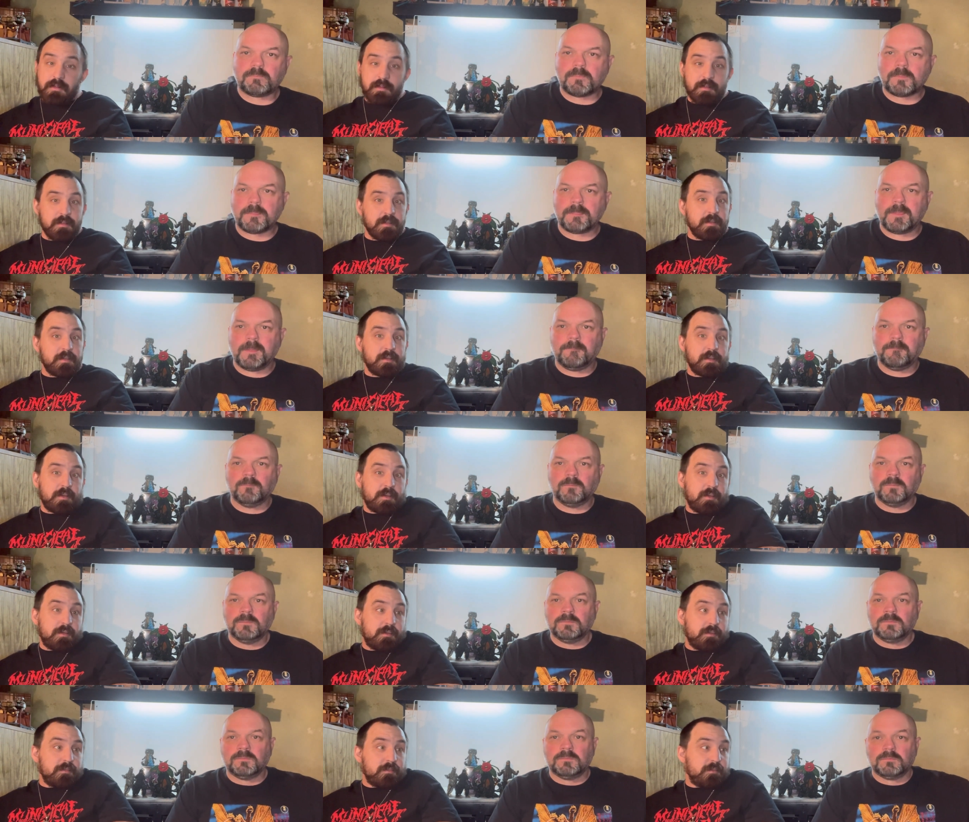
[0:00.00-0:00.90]
Speaker 1: Because
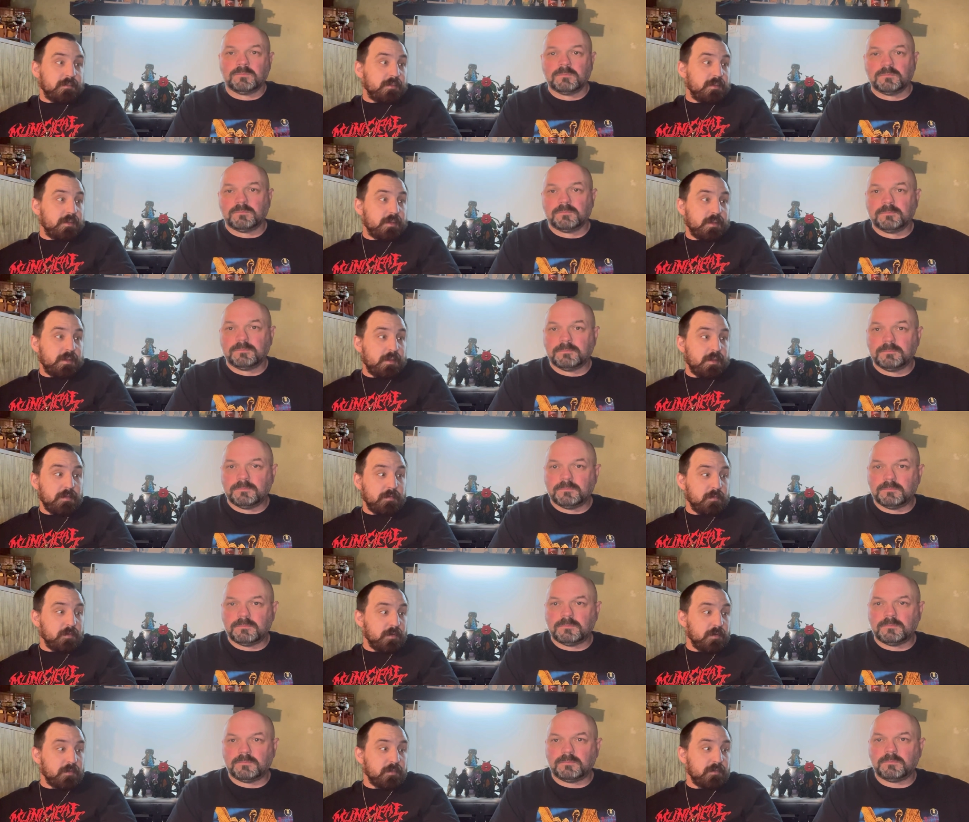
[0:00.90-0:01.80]
it
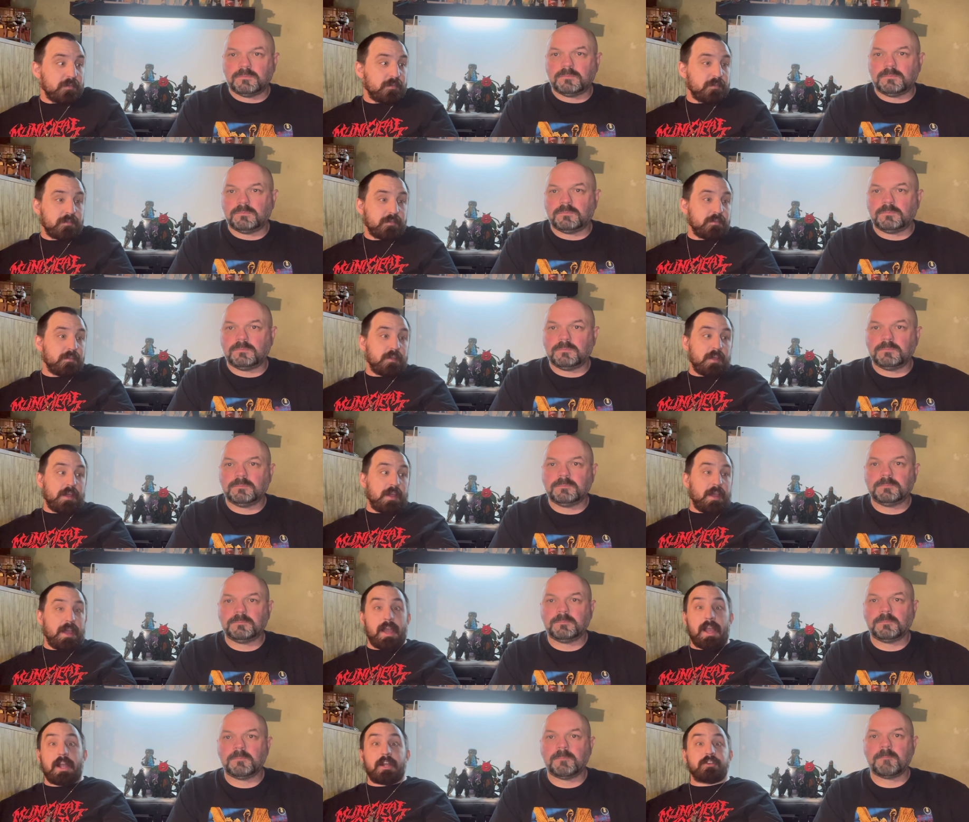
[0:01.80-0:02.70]
was
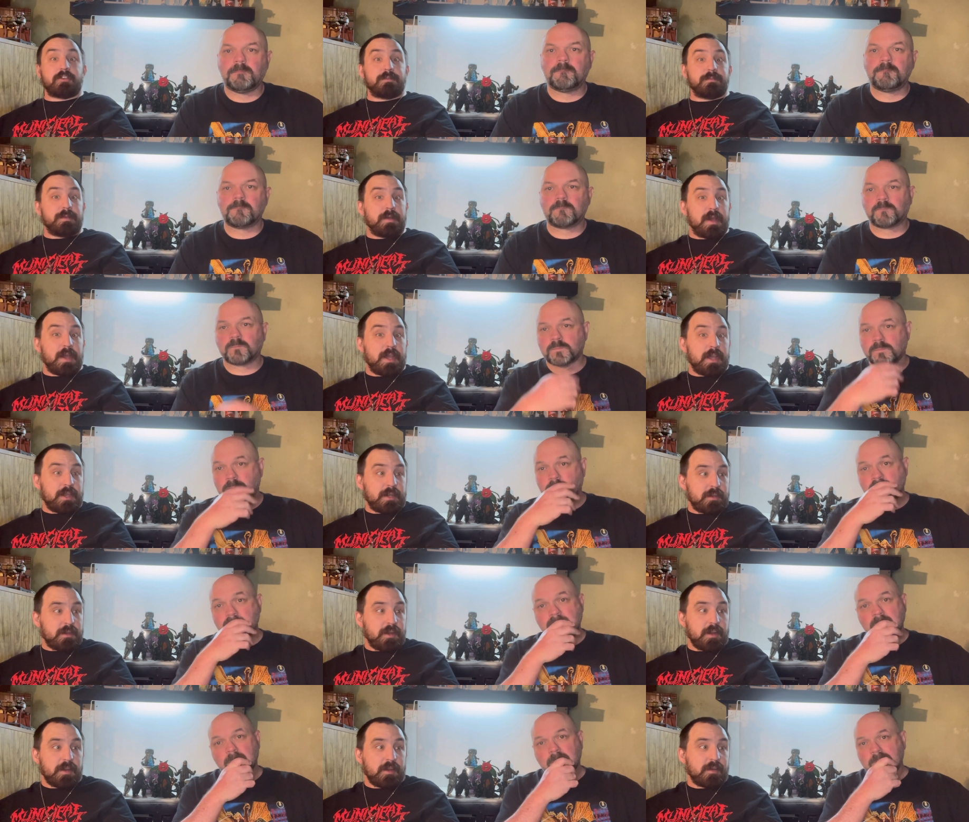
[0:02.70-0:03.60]
action-packed
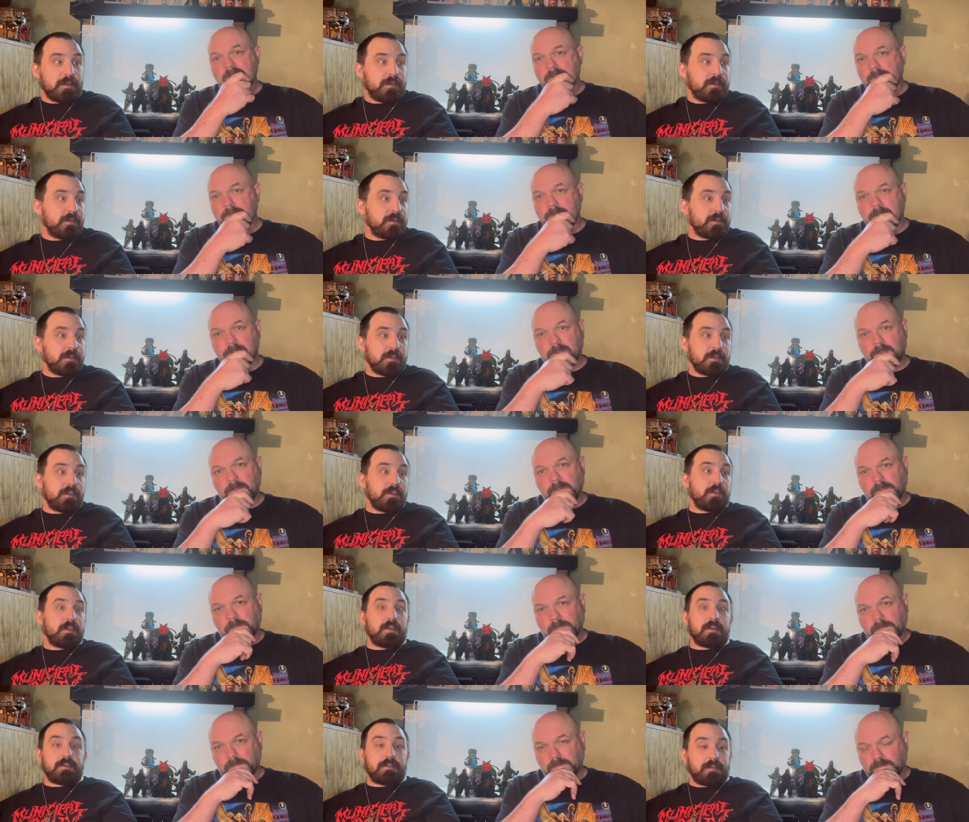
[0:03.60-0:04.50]
and you can
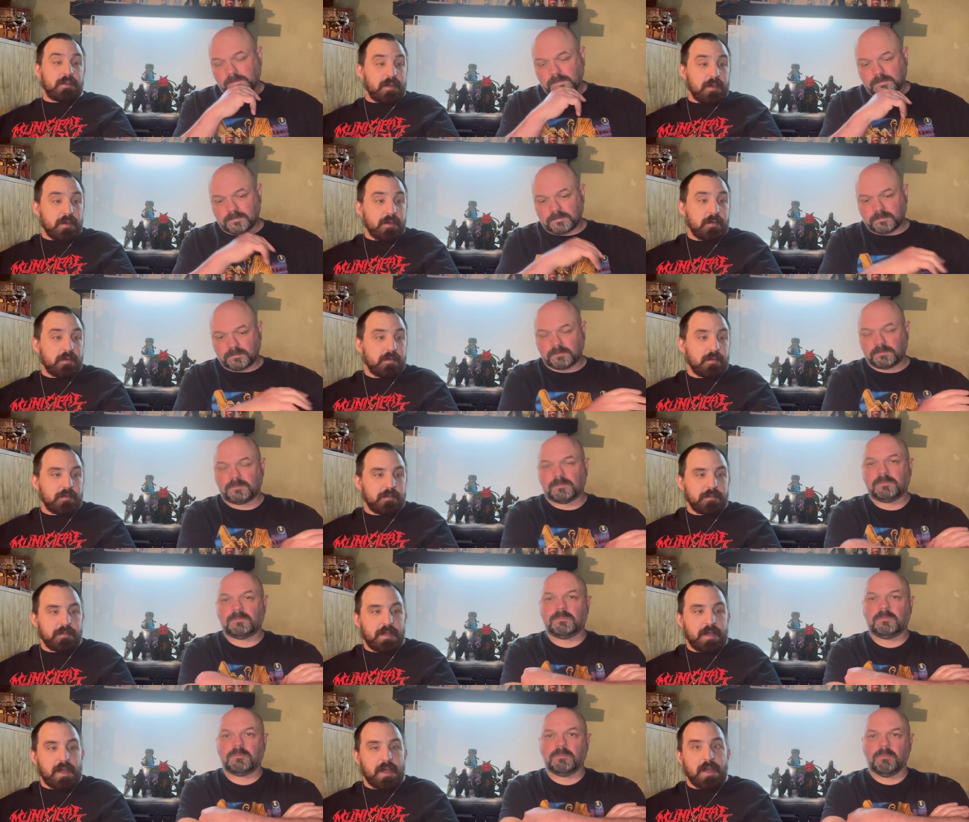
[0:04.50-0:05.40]
tell
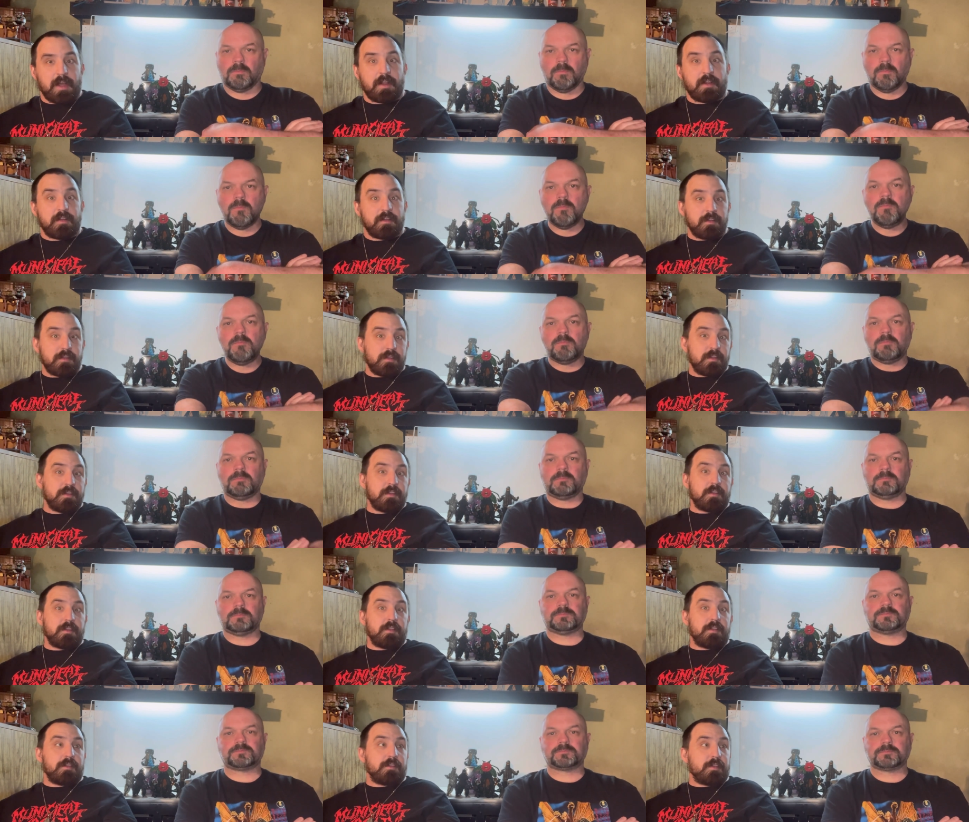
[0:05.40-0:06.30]
that
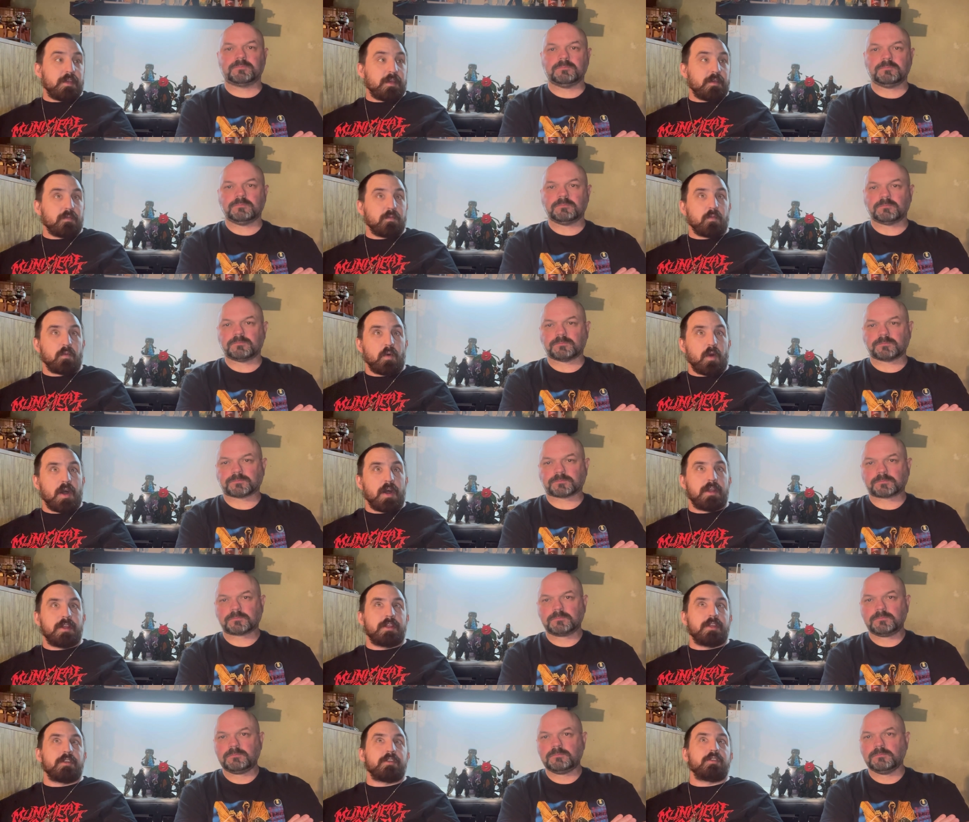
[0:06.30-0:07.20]
they wanted
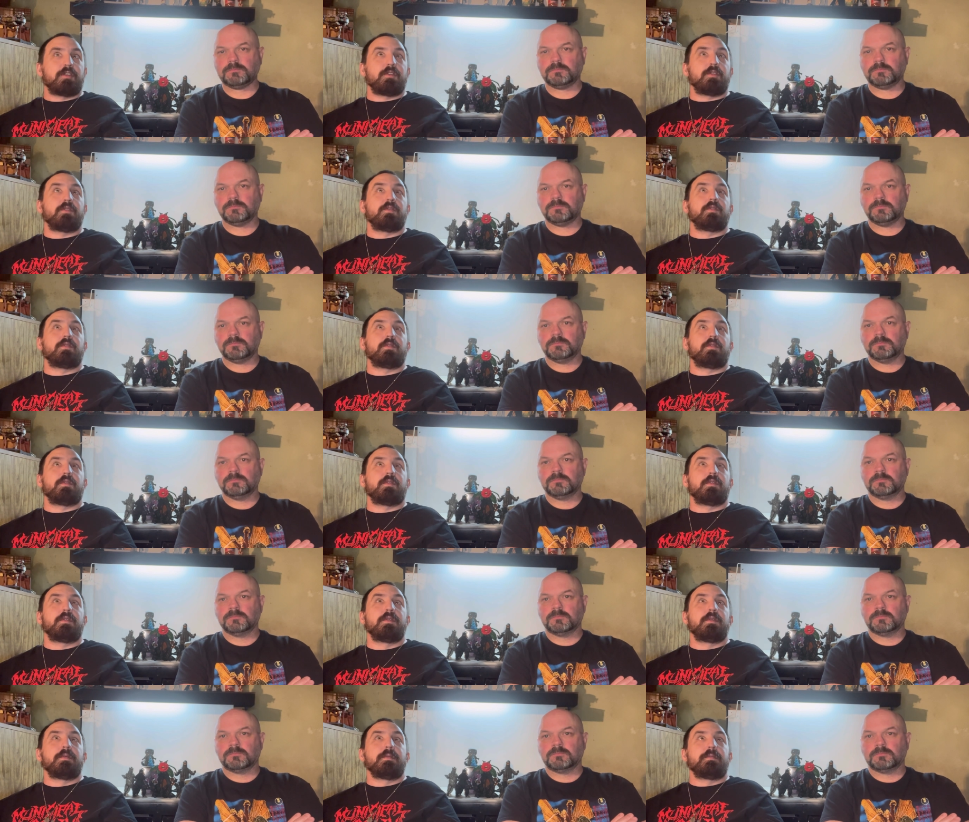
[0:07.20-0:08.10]
to
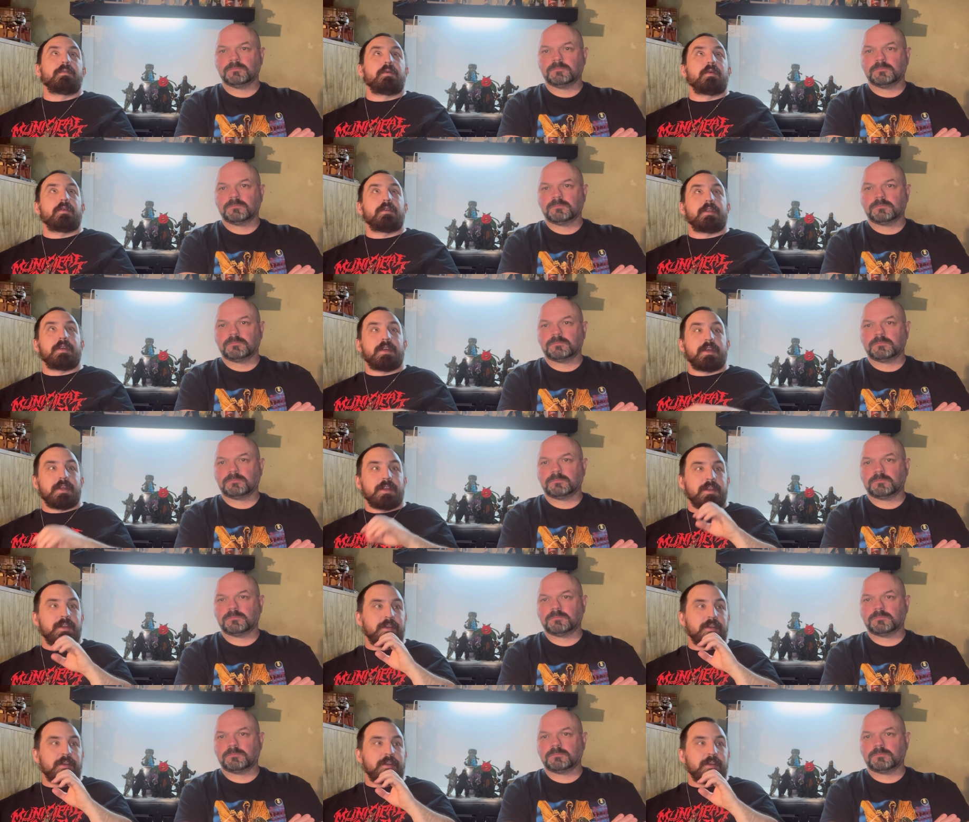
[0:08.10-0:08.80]
put in